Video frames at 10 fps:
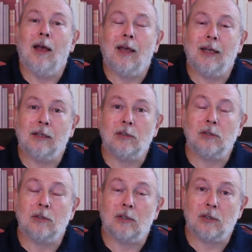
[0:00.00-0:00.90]

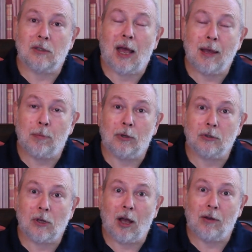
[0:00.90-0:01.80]
his
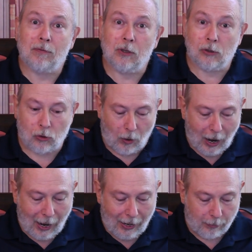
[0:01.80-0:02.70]
disciples of the
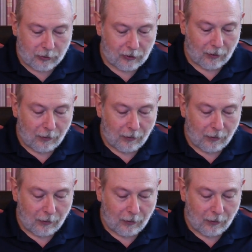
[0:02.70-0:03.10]
scribes.